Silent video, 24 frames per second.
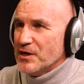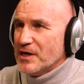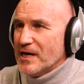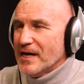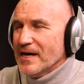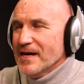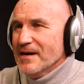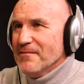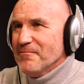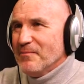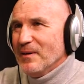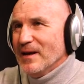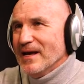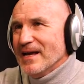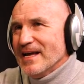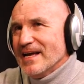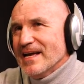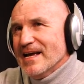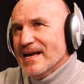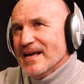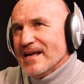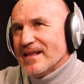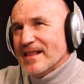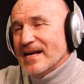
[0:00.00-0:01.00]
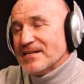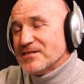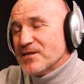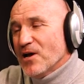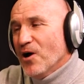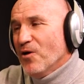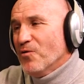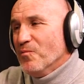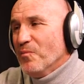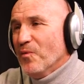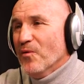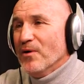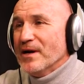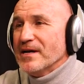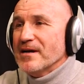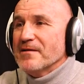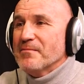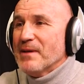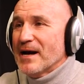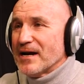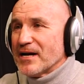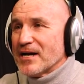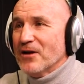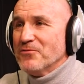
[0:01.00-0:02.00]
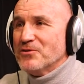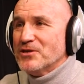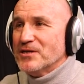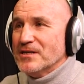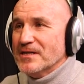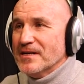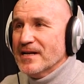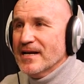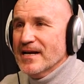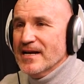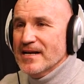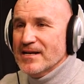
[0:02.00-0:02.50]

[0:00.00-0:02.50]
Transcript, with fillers: you, but that's the whole point about coaching.